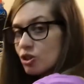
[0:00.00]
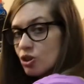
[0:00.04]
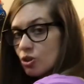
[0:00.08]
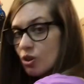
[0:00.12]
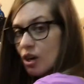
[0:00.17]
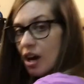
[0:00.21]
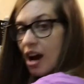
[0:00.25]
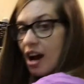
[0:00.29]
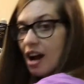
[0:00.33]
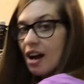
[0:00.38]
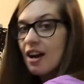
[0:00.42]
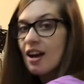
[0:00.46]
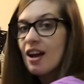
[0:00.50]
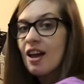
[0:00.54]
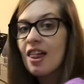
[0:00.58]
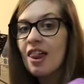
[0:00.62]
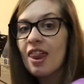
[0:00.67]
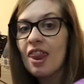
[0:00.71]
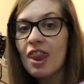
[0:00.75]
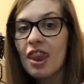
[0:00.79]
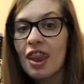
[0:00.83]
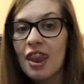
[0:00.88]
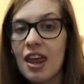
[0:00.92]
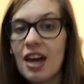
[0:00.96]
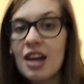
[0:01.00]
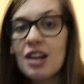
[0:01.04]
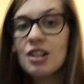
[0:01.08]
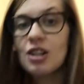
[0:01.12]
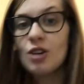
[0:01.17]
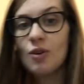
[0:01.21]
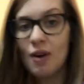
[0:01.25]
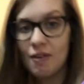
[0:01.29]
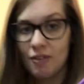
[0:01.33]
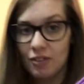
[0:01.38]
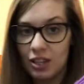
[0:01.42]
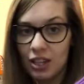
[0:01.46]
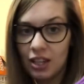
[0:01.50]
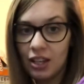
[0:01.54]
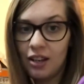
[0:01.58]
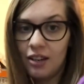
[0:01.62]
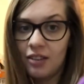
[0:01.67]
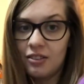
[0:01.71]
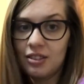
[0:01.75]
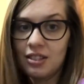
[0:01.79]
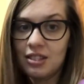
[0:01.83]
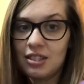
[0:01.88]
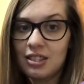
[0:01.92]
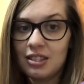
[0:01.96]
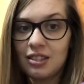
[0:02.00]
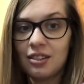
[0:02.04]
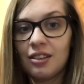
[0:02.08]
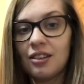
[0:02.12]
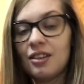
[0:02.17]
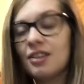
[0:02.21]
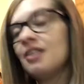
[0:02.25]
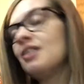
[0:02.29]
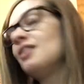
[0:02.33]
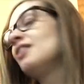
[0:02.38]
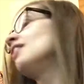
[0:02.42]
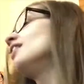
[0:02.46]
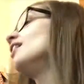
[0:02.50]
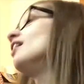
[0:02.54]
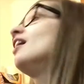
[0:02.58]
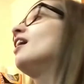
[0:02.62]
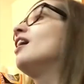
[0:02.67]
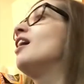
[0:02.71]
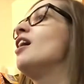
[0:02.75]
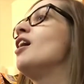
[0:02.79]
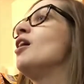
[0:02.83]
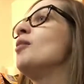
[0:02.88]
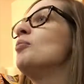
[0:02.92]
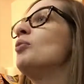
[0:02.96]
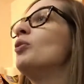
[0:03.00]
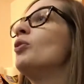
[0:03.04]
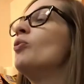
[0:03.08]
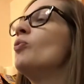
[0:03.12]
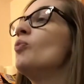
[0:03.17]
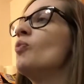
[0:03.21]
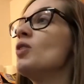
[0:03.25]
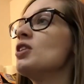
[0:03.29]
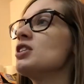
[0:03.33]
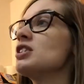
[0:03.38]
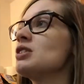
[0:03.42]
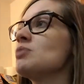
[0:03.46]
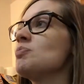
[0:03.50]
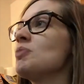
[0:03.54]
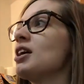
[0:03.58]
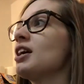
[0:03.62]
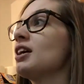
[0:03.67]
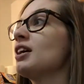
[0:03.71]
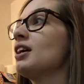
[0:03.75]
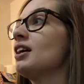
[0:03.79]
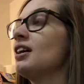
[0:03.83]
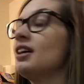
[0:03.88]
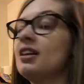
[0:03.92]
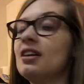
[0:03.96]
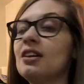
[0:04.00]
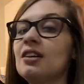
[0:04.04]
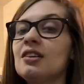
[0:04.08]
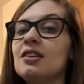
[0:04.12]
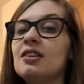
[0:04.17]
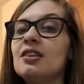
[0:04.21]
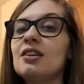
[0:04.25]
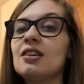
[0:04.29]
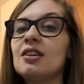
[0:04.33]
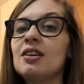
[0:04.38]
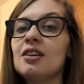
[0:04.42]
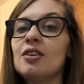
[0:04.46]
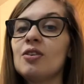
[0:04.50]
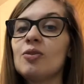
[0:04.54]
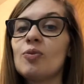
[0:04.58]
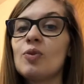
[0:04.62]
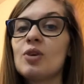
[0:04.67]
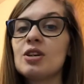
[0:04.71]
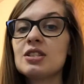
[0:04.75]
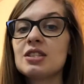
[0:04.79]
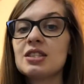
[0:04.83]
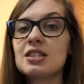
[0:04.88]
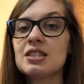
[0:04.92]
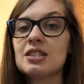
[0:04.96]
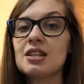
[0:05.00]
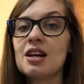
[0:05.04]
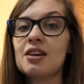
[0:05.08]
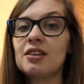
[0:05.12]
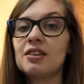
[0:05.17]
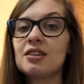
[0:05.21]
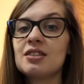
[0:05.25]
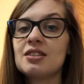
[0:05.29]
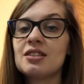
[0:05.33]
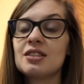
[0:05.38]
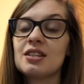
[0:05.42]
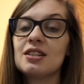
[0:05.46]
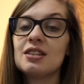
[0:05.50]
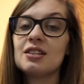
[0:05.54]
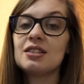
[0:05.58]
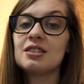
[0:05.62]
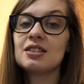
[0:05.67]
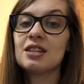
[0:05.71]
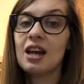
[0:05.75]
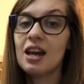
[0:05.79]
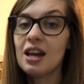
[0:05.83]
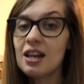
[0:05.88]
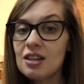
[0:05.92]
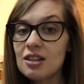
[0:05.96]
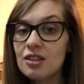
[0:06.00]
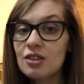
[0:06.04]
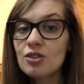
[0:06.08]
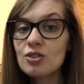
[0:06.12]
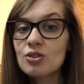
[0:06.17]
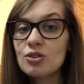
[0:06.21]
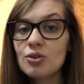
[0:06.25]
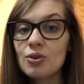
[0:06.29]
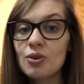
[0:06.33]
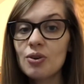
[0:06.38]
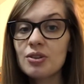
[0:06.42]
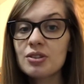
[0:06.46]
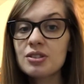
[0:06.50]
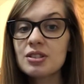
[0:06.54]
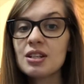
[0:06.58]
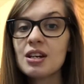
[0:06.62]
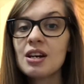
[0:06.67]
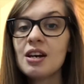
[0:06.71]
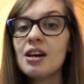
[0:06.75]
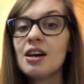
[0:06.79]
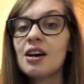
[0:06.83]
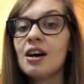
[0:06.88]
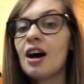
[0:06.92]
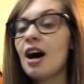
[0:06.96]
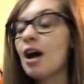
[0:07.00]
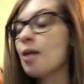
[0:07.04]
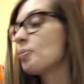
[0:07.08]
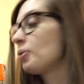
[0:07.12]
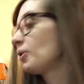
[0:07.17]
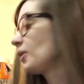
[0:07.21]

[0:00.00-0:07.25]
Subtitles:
dry, they do everything else. Once Silas is 8 years old, I